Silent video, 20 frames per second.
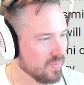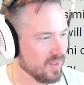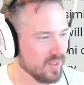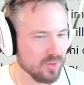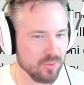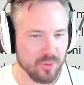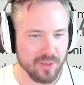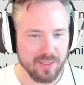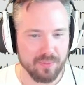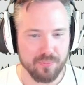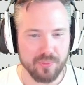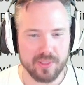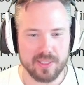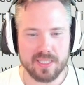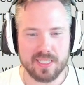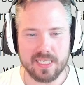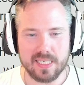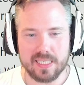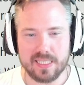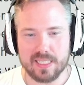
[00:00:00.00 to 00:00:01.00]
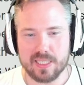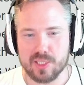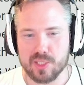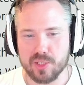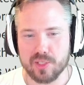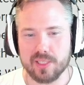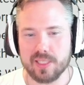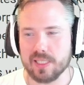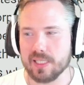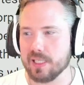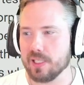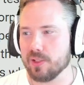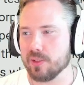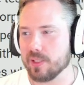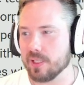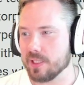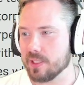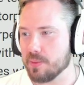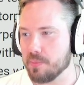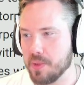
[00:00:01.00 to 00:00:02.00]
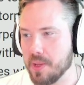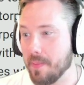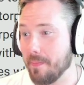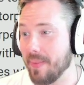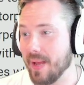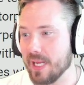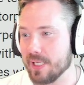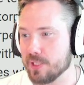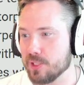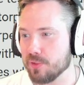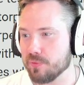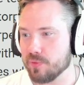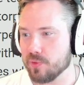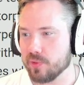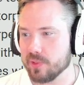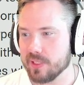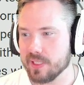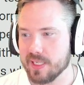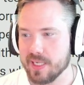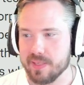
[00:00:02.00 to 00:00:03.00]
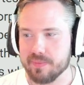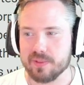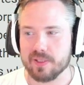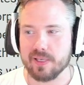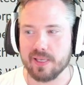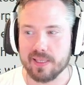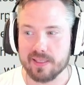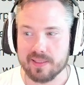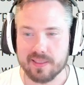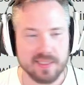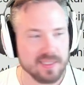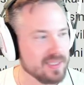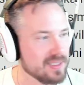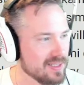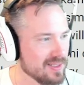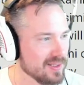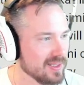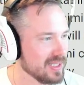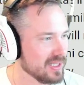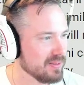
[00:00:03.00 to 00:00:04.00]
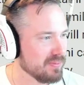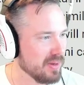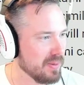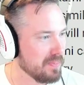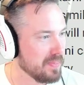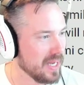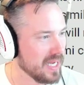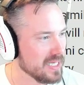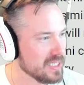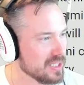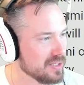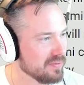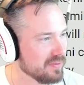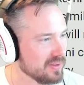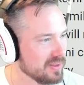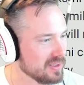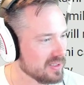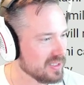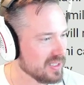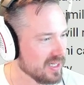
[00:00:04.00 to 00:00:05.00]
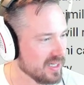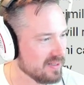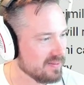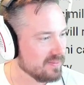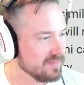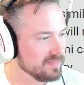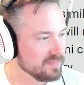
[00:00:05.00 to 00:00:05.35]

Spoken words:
12.6 is certainly looking to be a patch of all time, champ. It's looking to be a patch of all time.